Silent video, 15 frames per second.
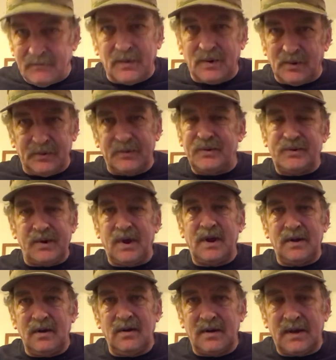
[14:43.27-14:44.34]

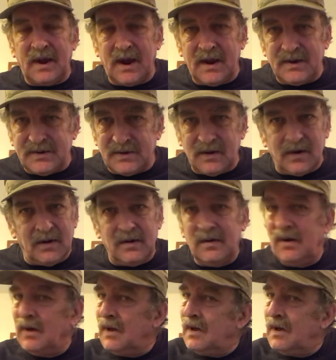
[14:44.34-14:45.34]
bullshit, okay? So,